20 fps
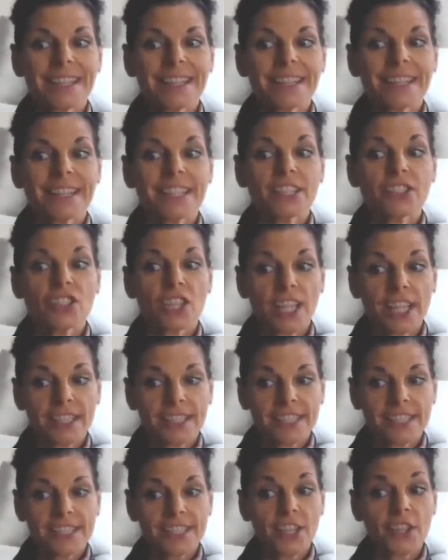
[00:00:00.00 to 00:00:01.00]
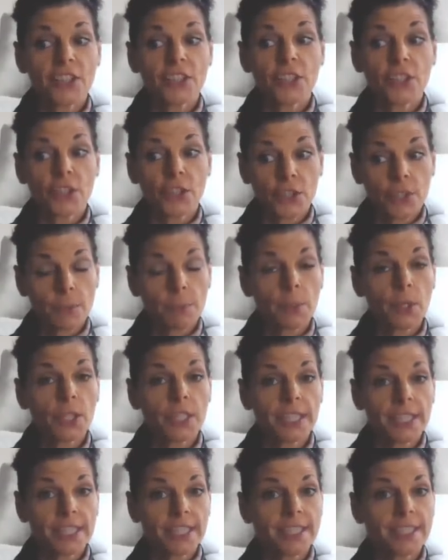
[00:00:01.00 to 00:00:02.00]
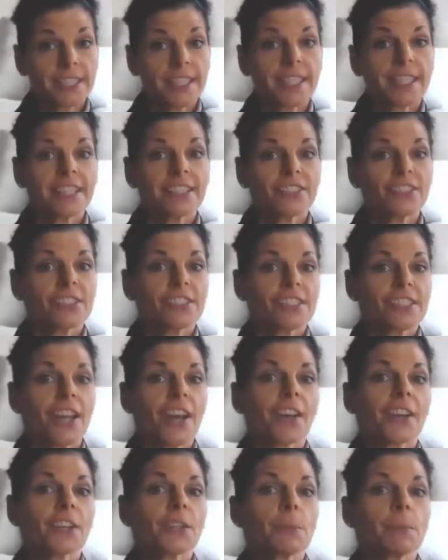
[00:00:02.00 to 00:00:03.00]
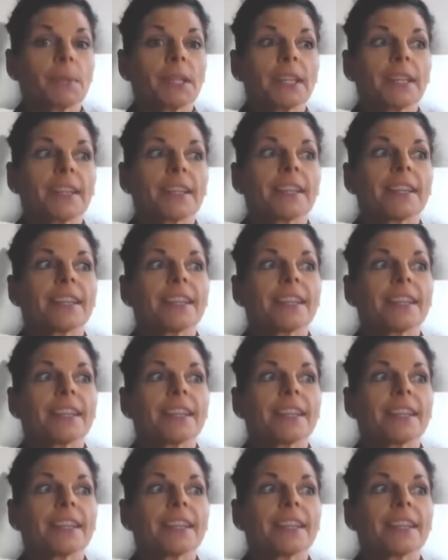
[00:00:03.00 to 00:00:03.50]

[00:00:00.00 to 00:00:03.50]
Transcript: the chances are you're going to pull it in. It's just not going to be